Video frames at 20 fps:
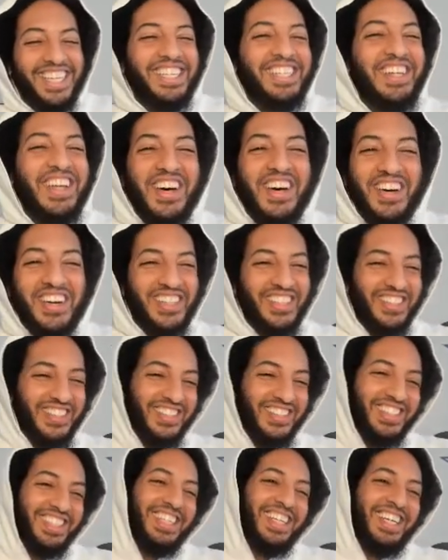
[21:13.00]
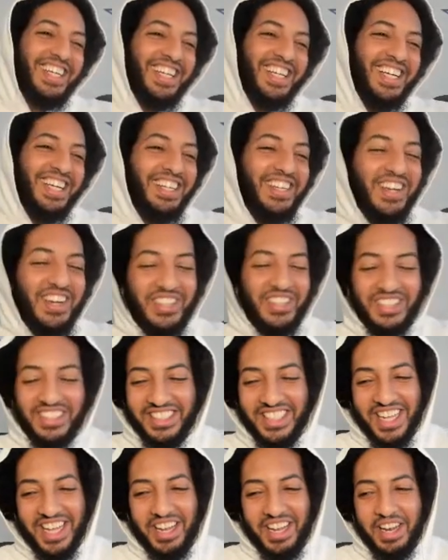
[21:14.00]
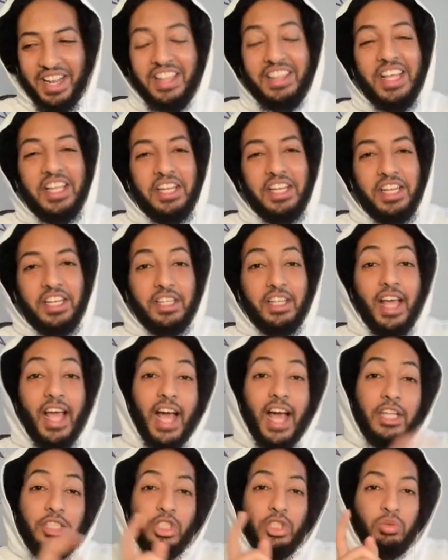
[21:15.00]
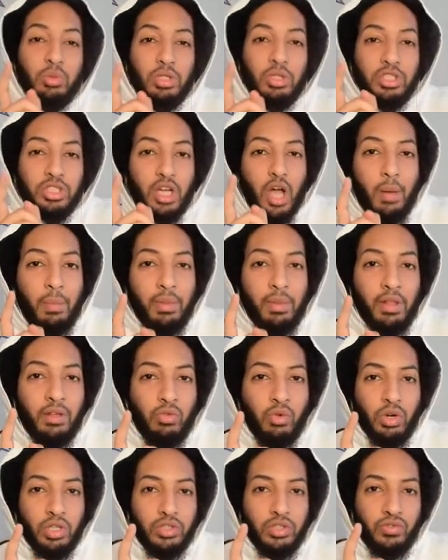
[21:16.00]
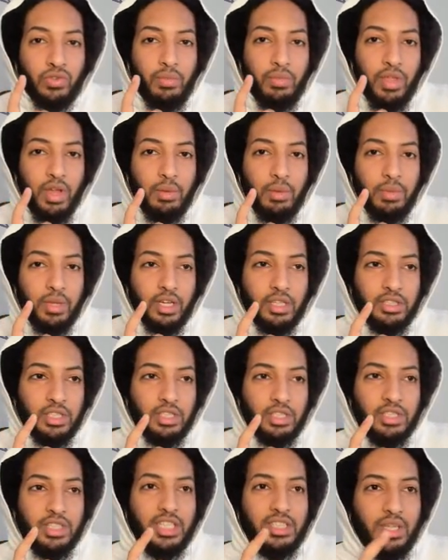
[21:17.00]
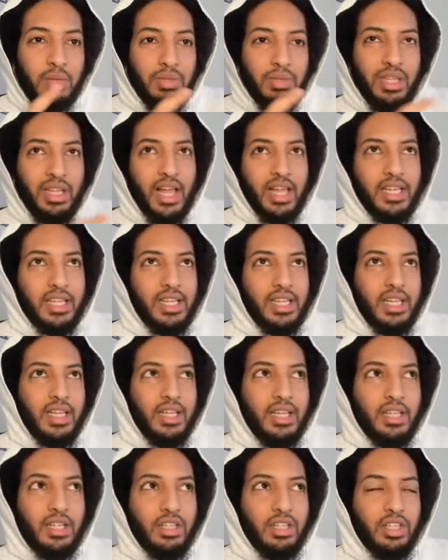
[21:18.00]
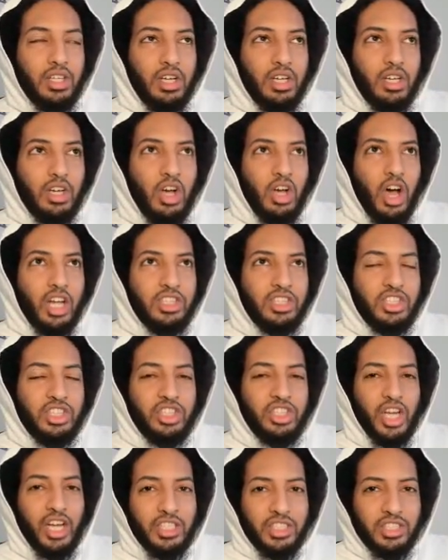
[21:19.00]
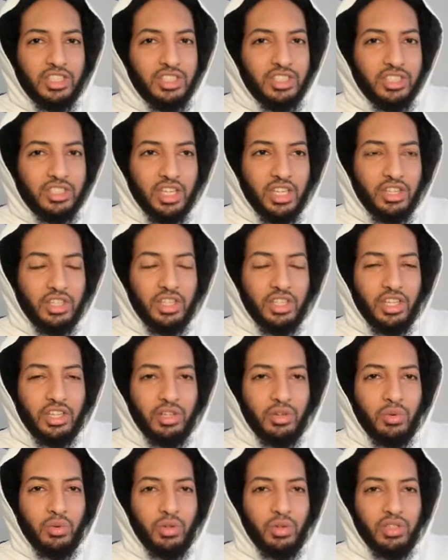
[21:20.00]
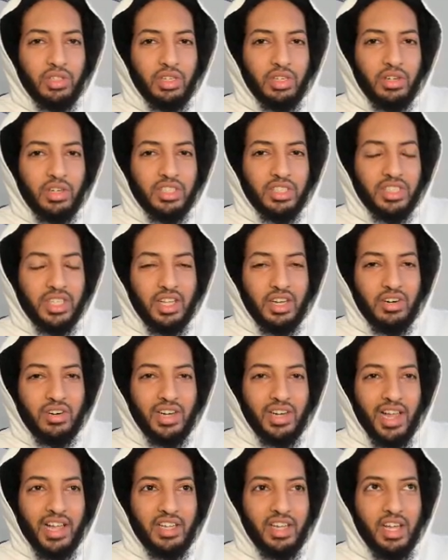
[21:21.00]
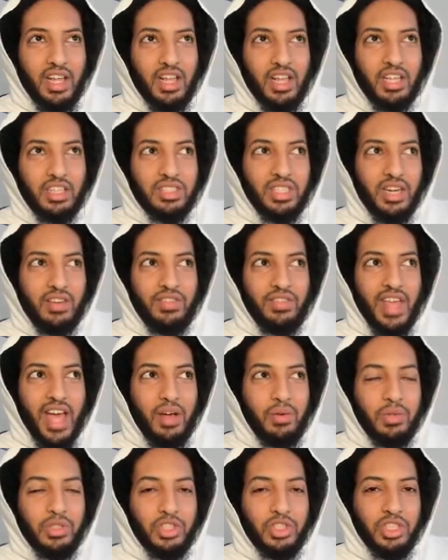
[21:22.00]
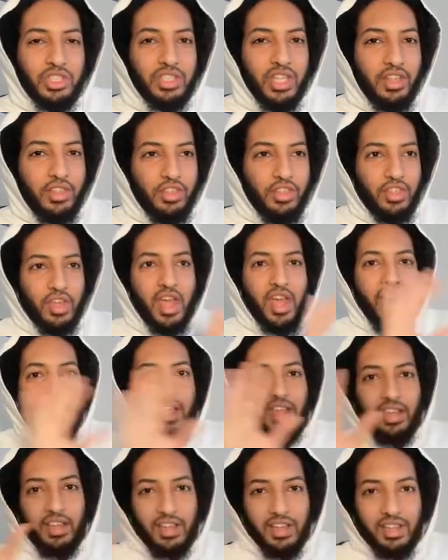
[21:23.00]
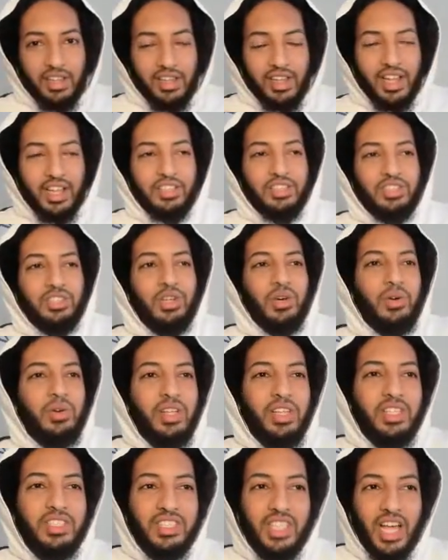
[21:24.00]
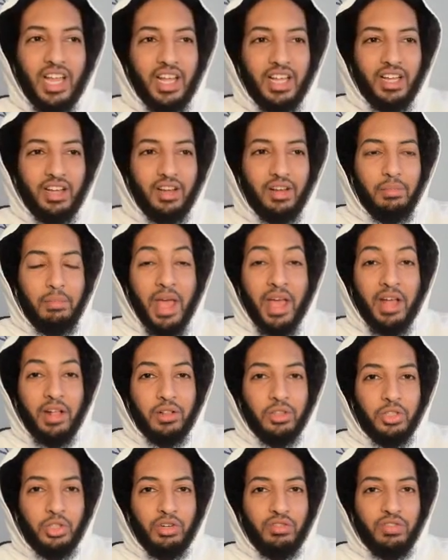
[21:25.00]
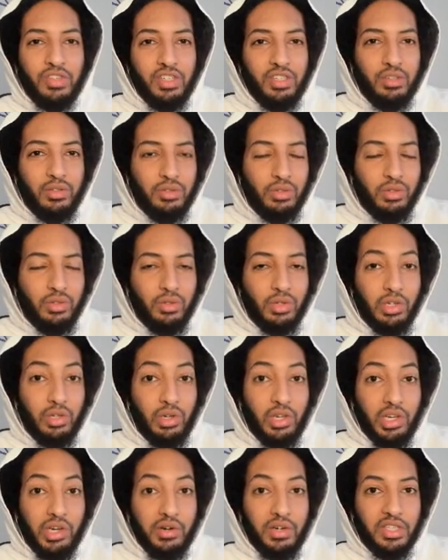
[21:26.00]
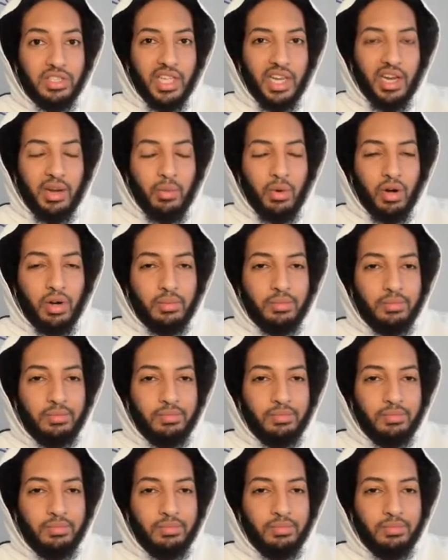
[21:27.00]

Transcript: No, it's not. They actually switched a couple of words from there because it says something like God's sons in the lyrics, and they are like, instead of that, we'll just say they. And so it's not like a male-driven lyrics anymore.